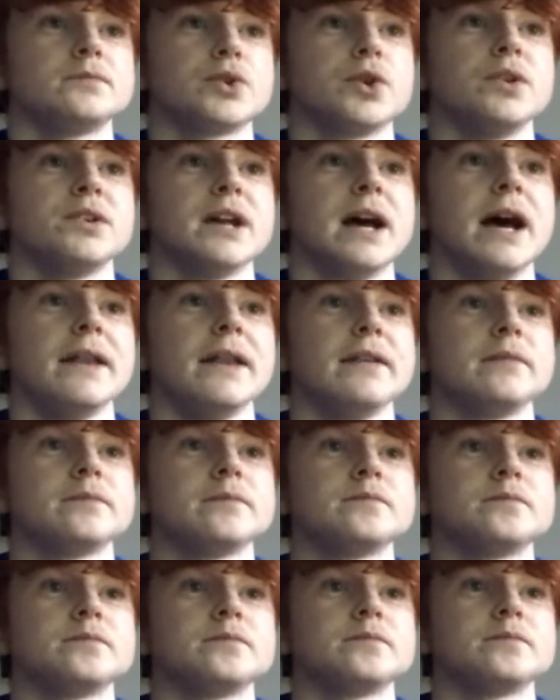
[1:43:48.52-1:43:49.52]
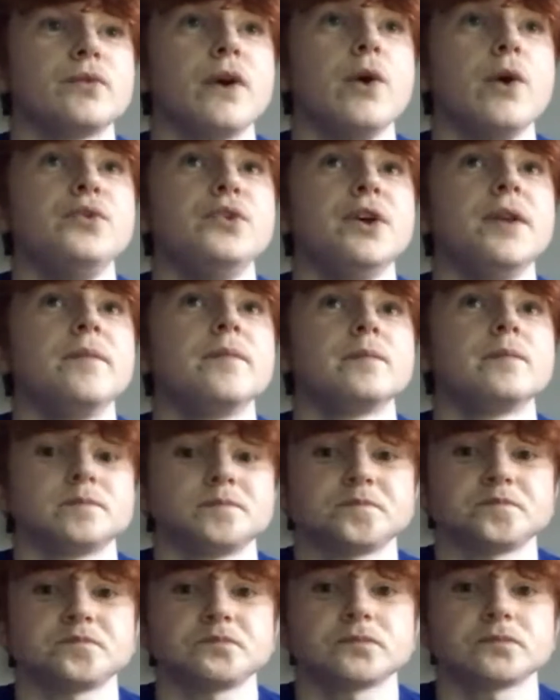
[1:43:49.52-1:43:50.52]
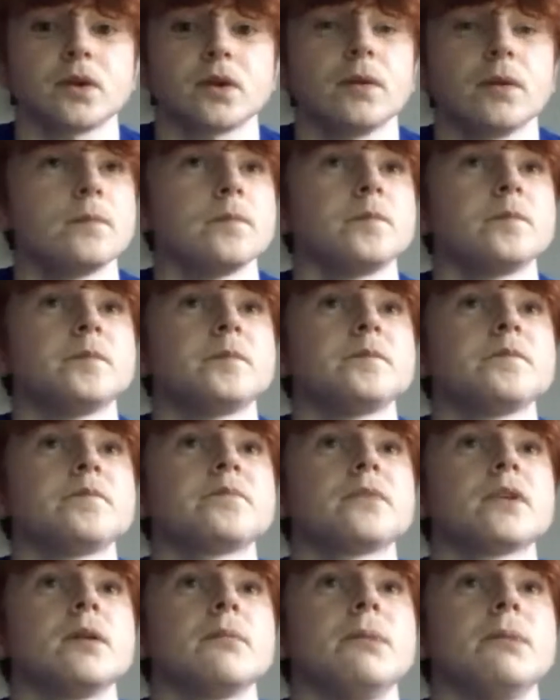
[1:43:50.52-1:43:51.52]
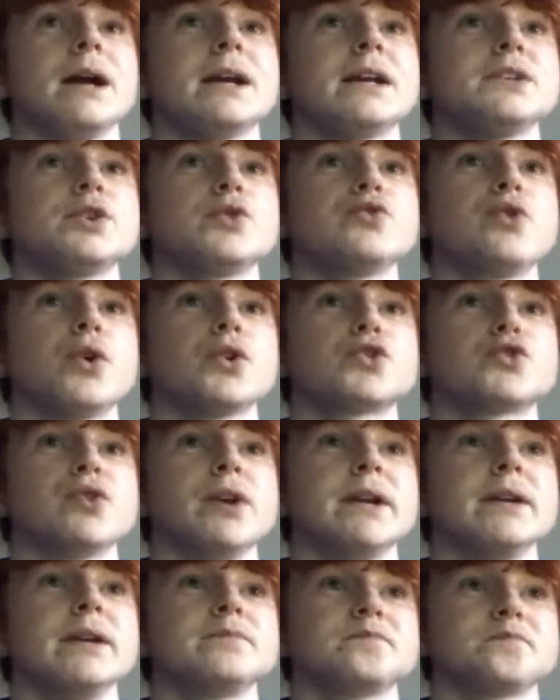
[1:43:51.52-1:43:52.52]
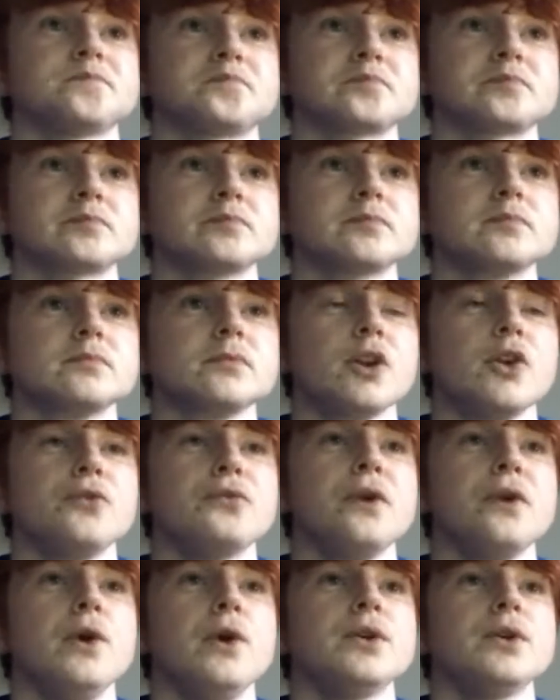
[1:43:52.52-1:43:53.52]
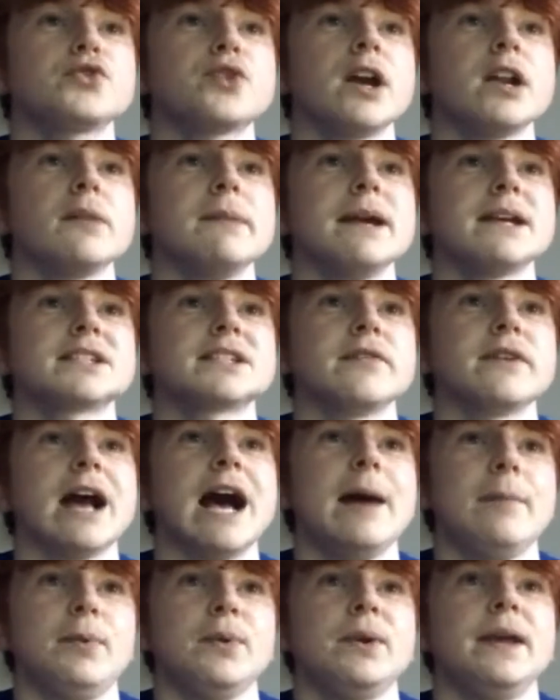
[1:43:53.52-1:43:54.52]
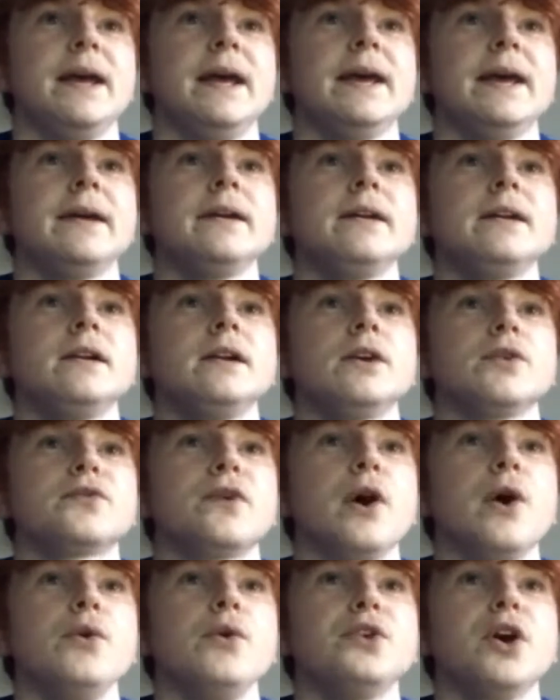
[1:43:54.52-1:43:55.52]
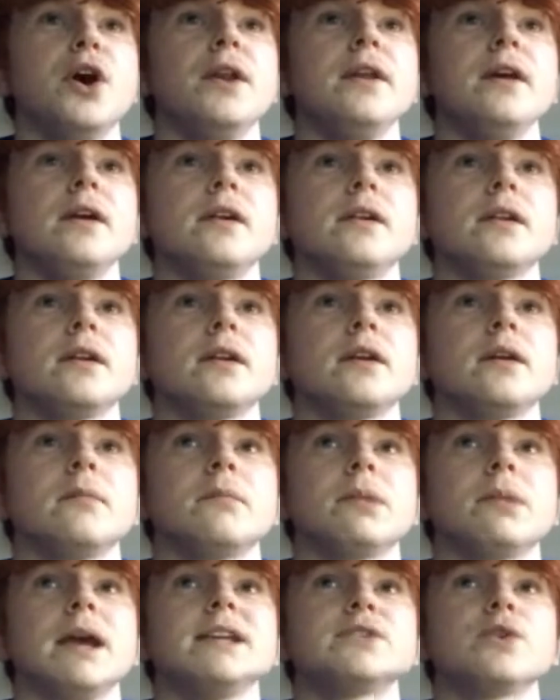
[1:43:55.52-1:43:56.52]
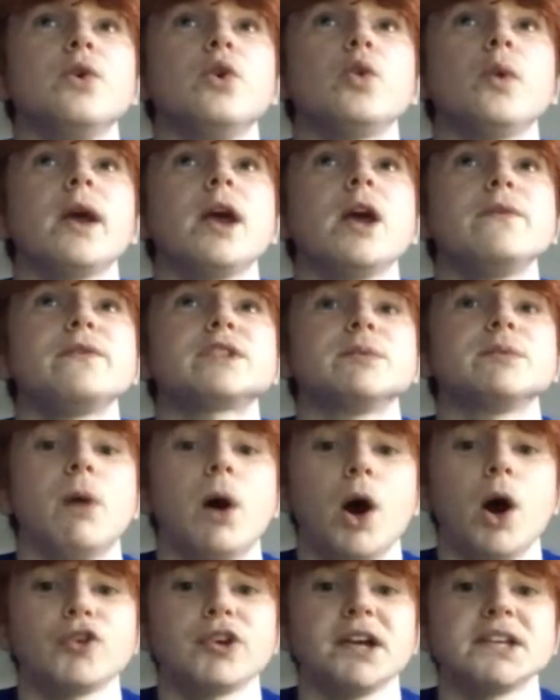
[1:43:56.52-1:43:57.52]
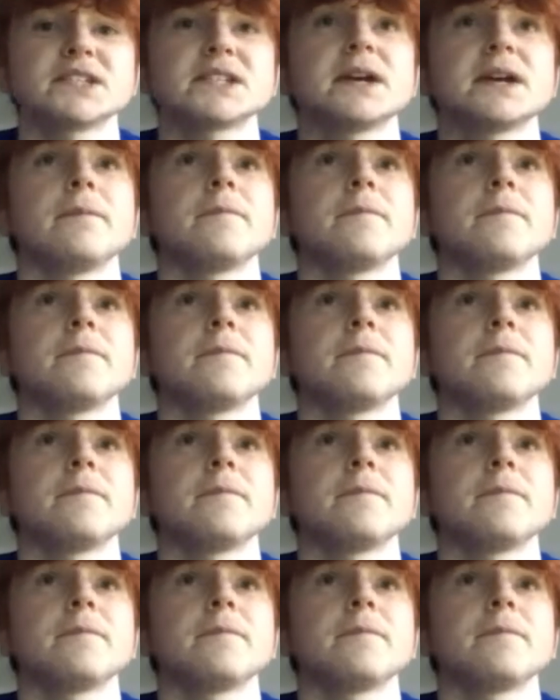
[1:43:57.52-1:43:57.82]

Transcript: Gundogan. Foden. Back into Rodri. Foden trying to make something happen here. Foden plays it all the way over to Mahrez.